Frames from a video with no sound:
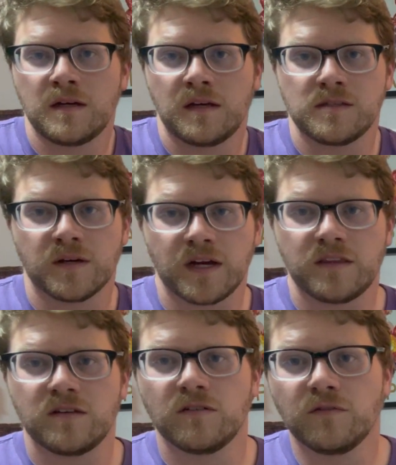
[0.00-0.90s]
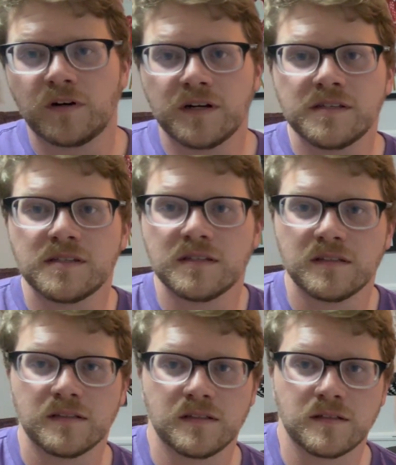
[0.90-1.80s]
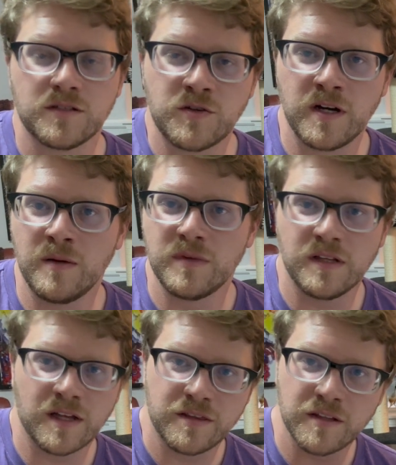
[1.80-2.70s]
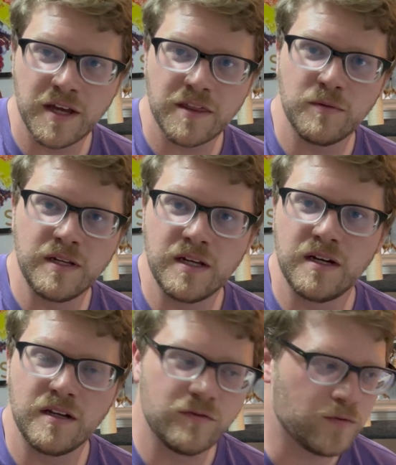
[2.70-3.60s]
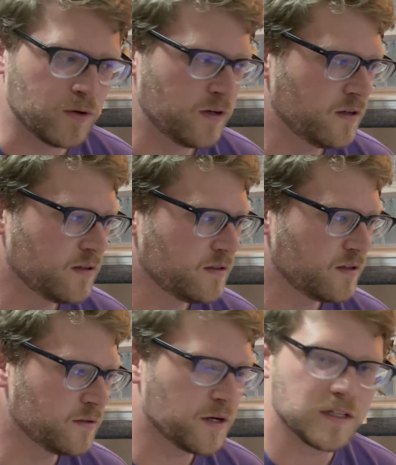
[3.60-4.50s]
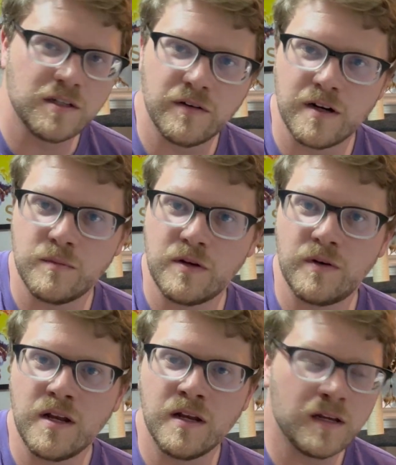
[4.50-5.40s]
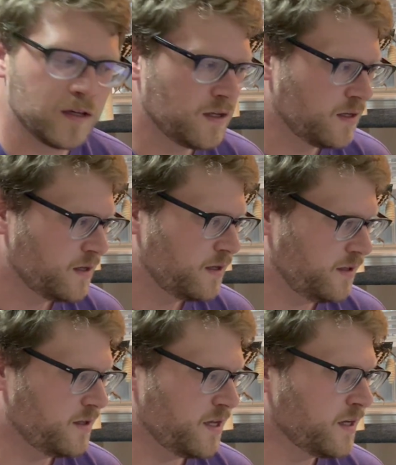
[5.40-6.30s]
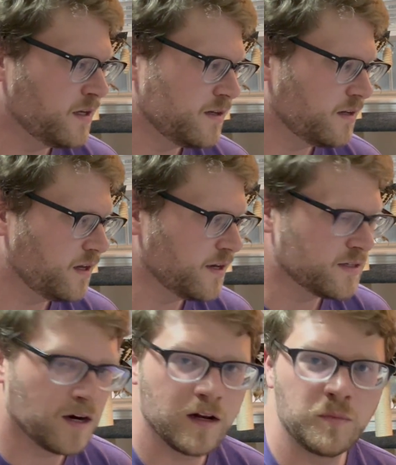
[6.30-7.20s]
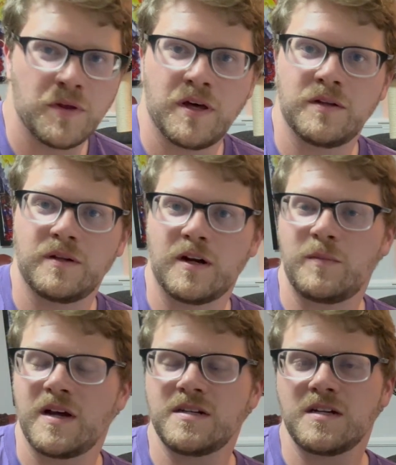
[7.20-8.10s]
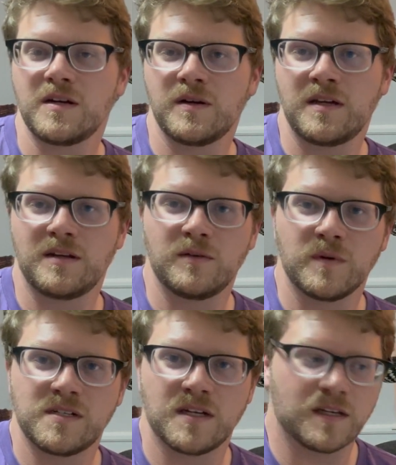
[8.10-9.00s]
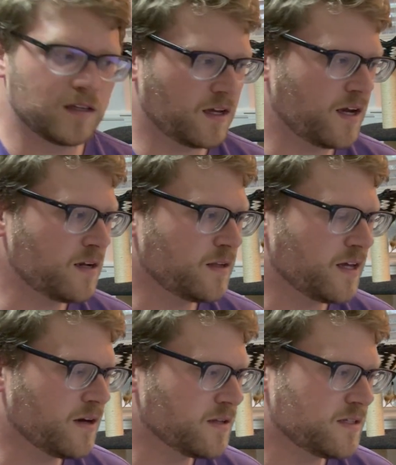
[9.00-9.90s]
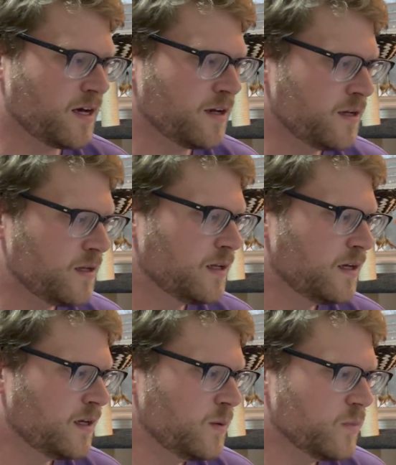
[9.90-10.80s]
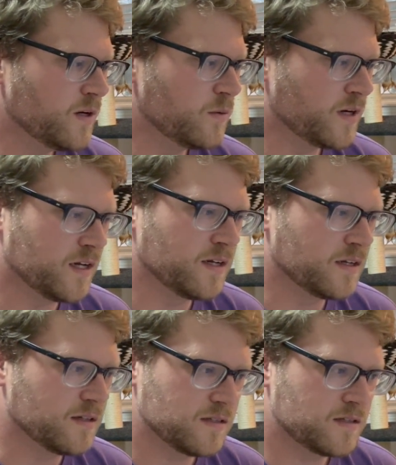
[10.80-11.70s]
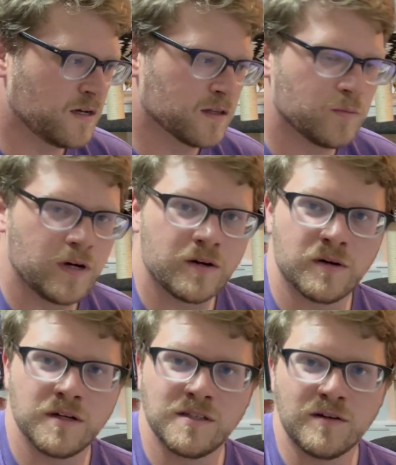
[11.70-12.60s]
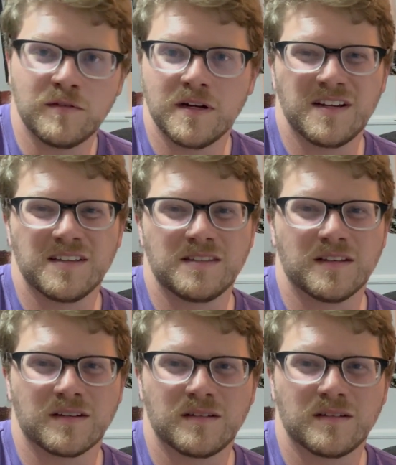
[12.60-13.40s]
So I got the verse strummed to like the length we needed it for the lyrics that had already been written. And then I started to put that little arpeggio in, which I kind of like how it sounded, but when I sung the pre-chorus over it, just the